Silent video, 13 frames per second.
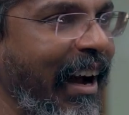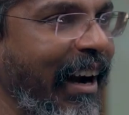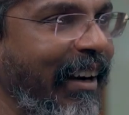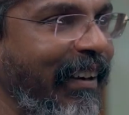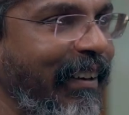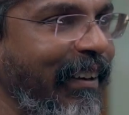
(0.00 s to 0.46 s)

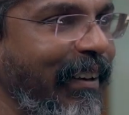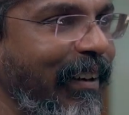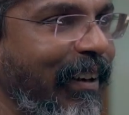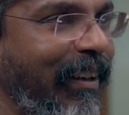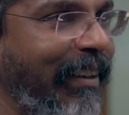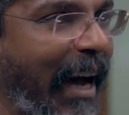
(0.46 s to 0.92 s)
and
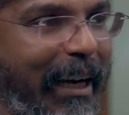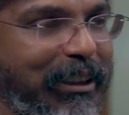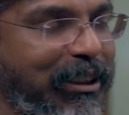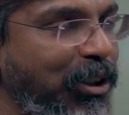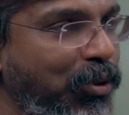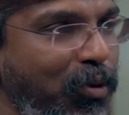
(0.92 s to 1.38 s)
uh, that
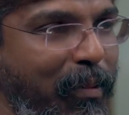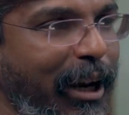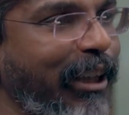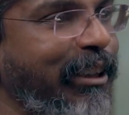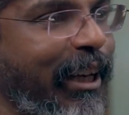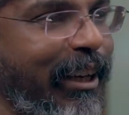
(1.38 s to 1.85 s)
is a
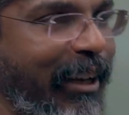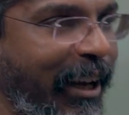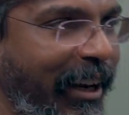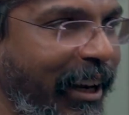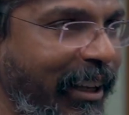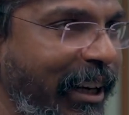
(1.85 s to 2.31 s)
super exciting
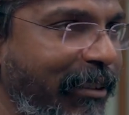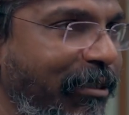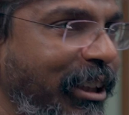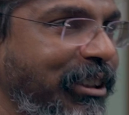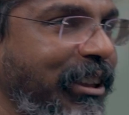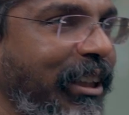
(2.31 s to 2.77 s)
area that
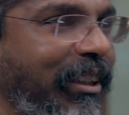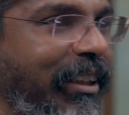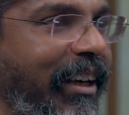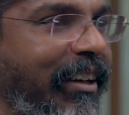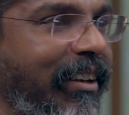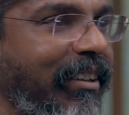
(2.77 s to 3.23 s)
we are seeing
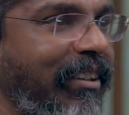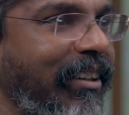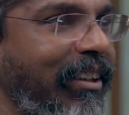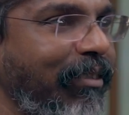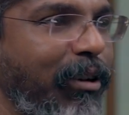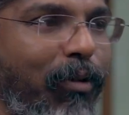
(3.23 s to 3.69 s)
that
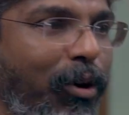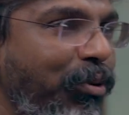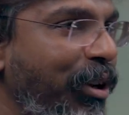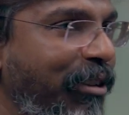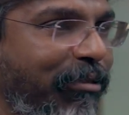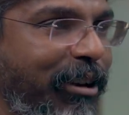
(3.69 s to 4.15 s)
we
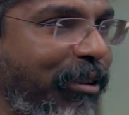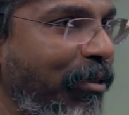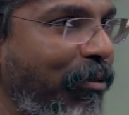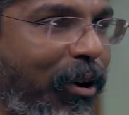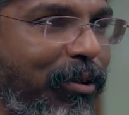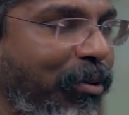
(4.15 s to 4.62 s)
want to invent.
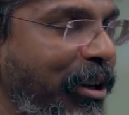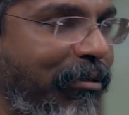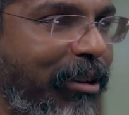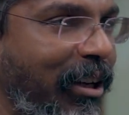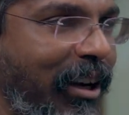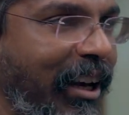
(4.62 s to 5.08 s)
We want to
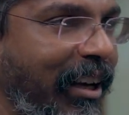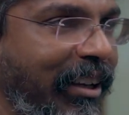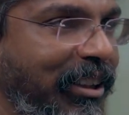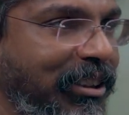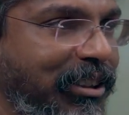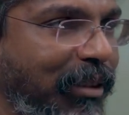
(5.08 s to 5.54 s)
invent like
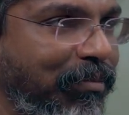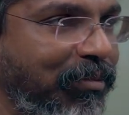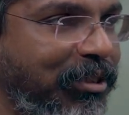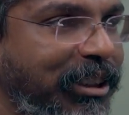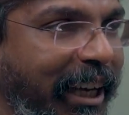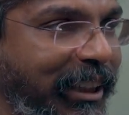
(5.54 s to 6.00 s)
it is some
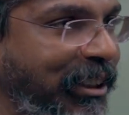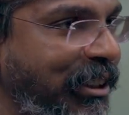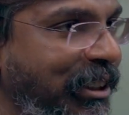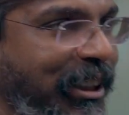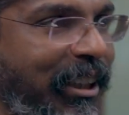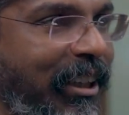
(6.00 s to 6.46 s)

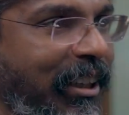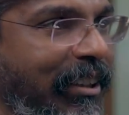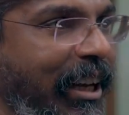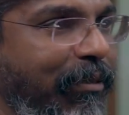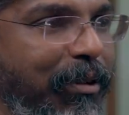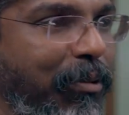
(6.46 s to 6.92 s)
science
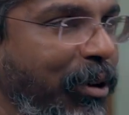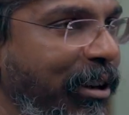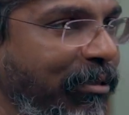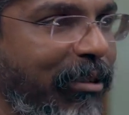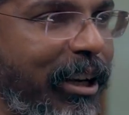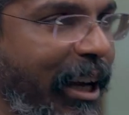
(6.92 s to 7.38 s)
that we would
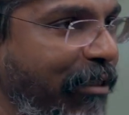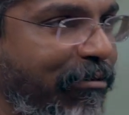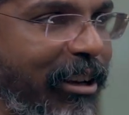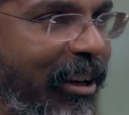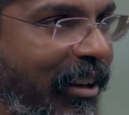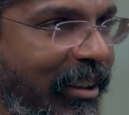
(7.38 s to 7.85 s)
invent. I
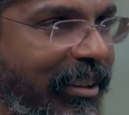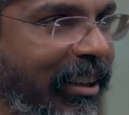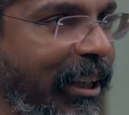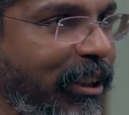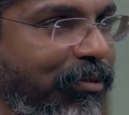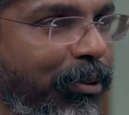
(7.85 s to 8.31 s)
feel in
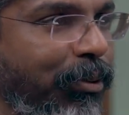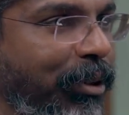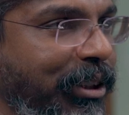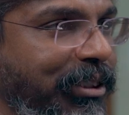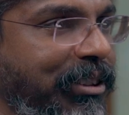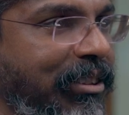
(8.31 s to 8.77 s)
the next few
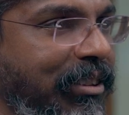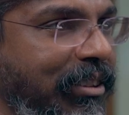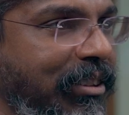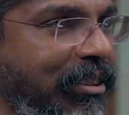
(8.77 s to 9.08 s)
years.